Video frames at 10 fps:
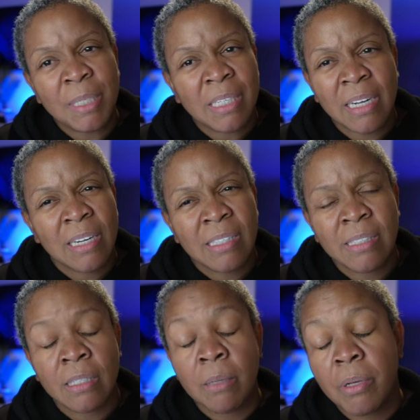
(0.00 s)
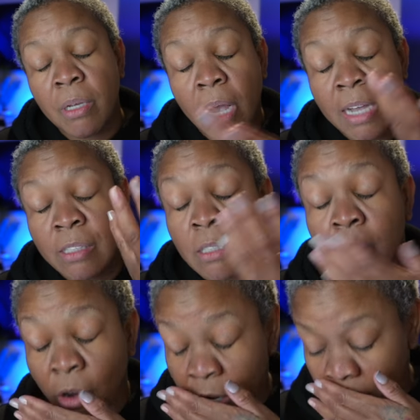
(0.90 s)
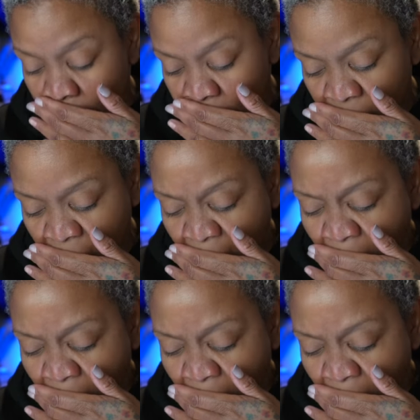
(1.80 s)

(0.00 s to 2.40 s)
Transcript: midnight, I ain't sleepy. I just started yawning.